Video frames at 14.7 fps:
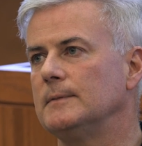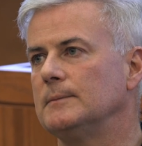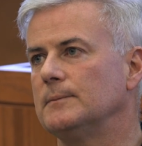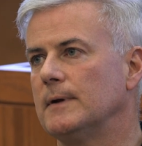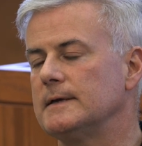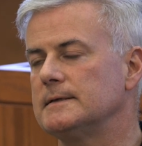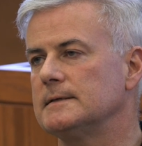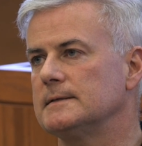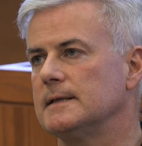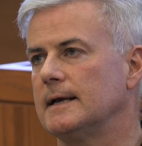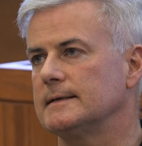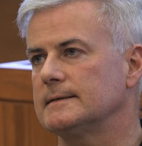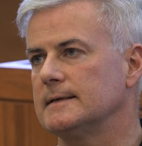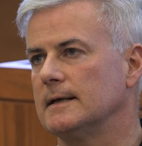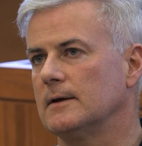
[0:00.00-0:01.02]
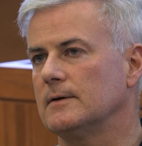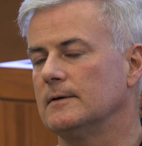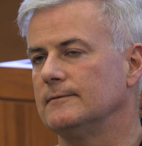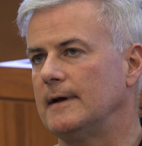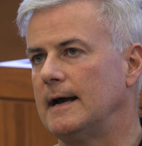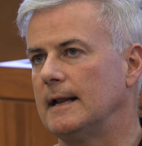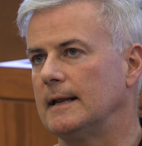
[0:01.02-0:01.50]
in places like
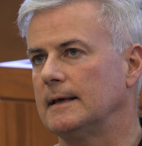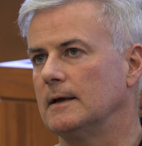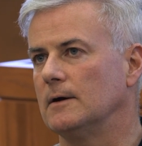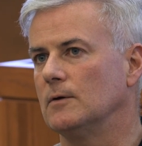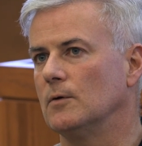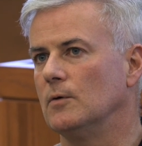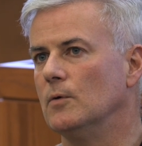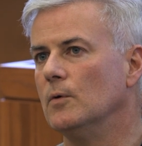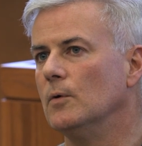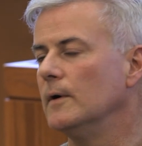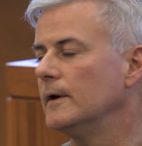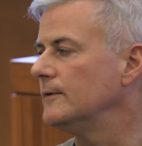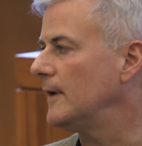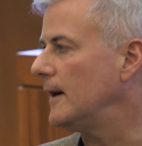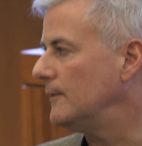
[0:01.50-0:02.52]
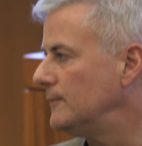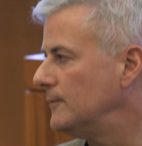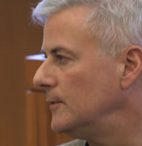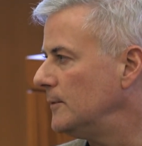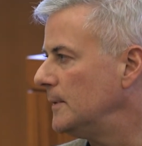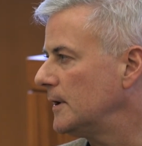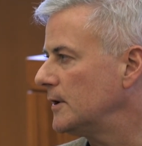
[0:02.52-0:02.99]
Silicon Valley are always
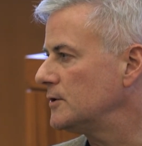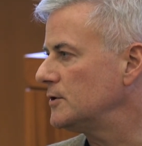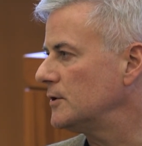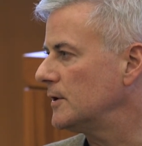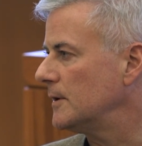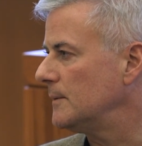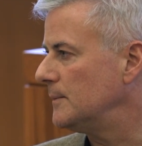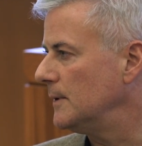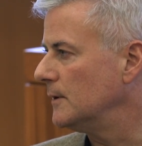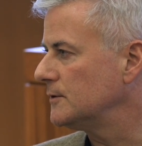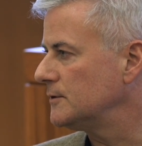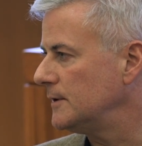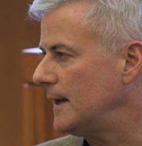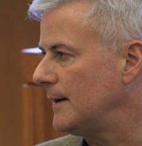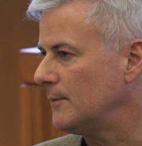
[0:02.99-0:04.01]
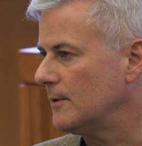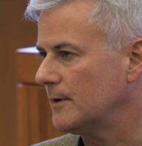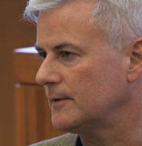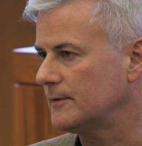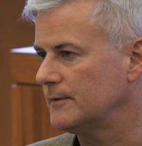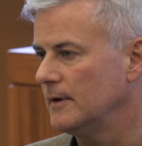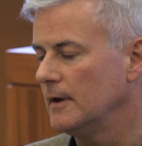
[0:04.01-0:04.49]
helpful because you're going to build your
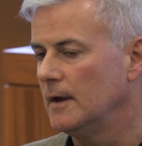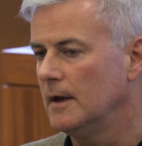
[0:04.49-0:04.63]
networks.